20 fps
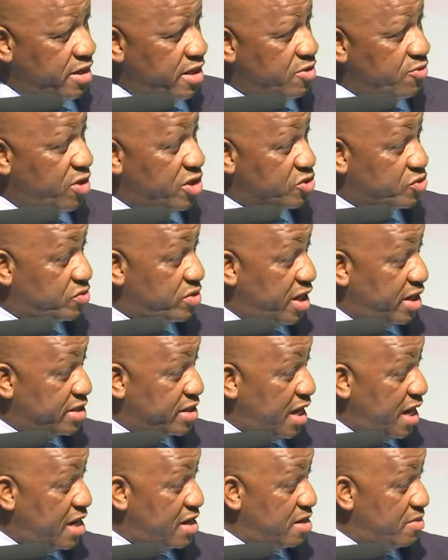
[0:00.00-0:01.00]
in
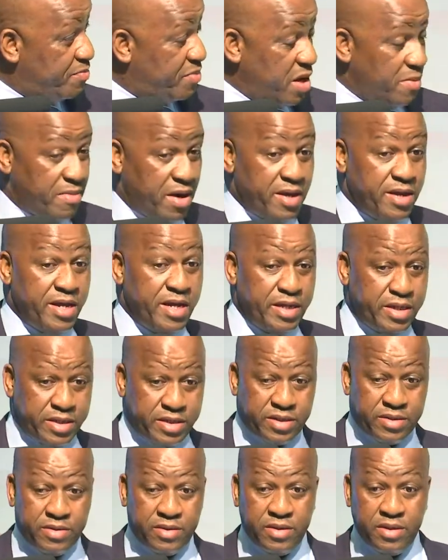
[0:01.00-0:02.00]
KwaZulu-Natal
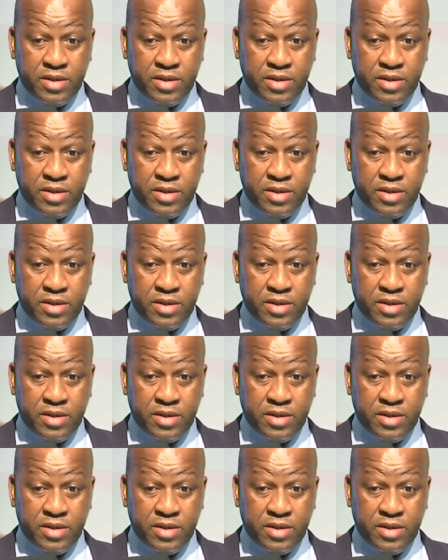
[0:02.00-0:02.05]
permanent.